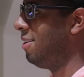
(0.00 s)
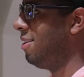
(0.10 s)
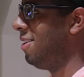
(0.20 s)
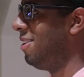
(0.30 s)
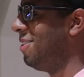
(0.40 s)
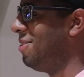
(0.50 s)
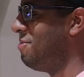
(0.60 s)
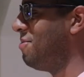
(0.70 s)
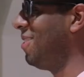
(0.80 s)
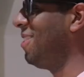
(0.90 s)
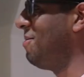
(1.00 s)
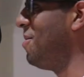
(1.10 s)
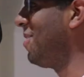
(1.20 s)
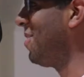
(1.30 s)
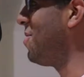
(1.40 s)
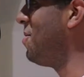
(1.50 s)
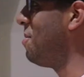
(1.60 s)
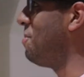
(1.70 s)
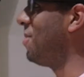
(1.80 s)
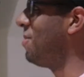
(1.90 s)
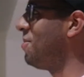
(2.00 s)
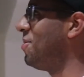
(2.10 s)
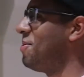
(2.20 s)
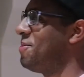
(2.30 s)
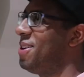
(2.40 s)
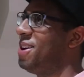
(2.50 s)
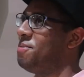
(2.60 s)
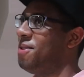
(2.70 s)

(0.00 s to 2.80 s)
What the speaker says: I can't remember off the top of my head,